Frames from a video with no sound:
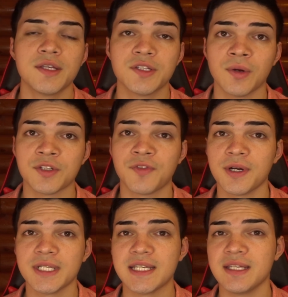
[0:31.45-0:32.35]
So as
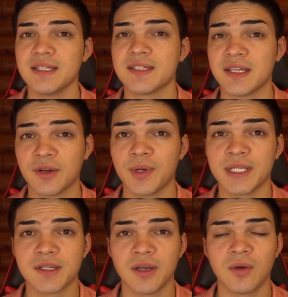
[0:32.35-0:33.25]
far as
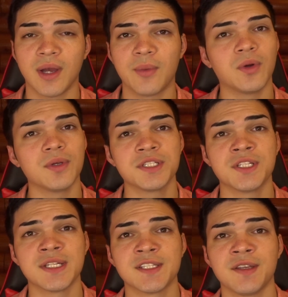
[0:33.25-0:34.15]
e-cigarettes go, I would only
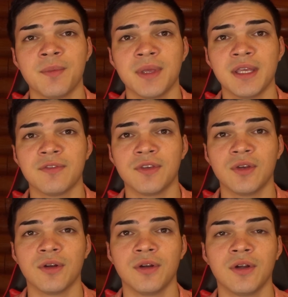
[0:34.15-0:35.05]
suggest them if
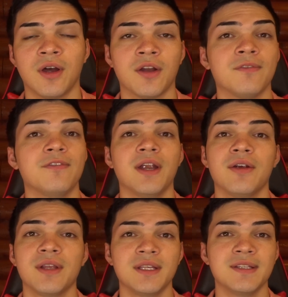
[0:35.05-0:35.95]
you're on a
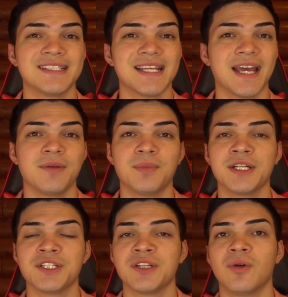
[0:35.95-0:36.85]
very tight
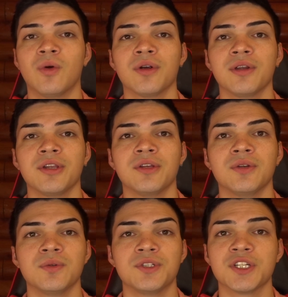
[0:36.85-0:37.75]
budget or
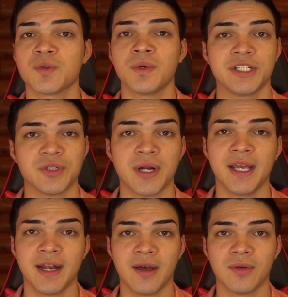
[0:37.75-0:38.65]
you just want to try
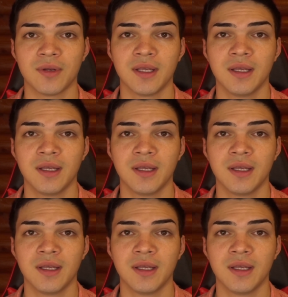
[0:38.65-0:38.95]
it out.